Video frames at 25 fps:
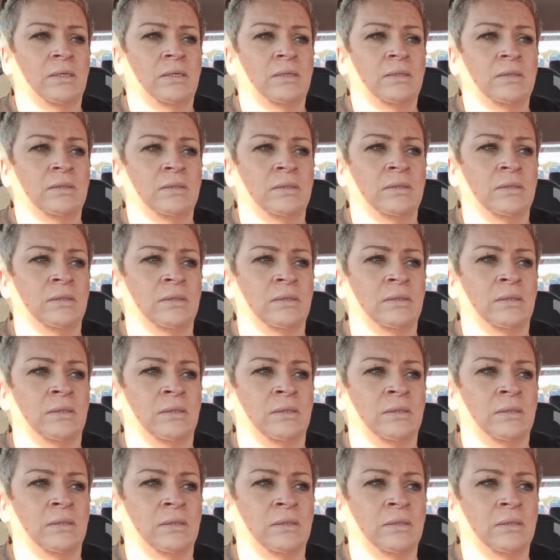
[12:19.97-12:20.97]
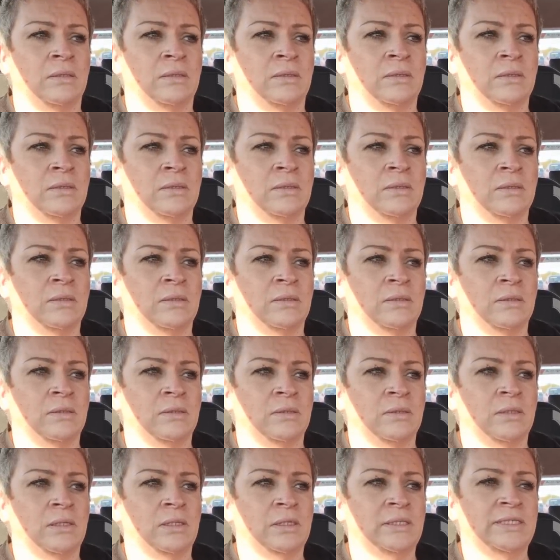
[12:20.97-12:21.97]
Oh,
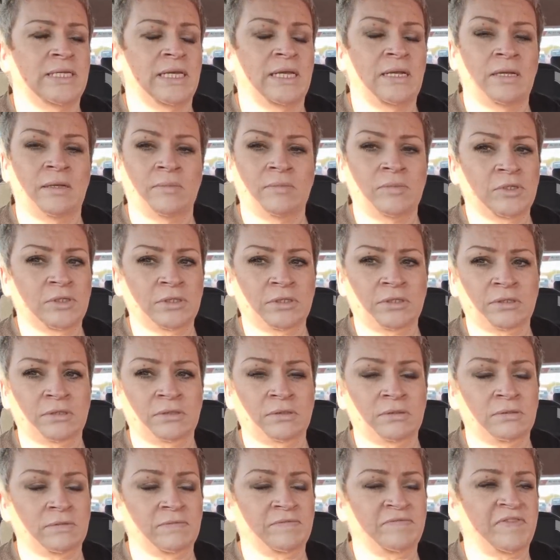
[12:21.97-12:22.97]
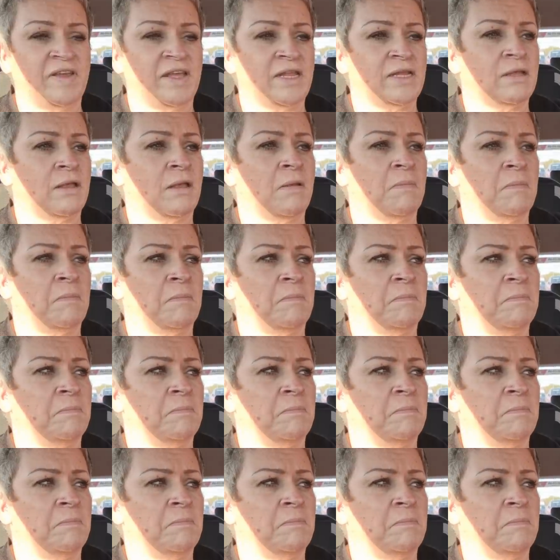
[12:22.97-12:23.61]
can you tell I'm just fed up?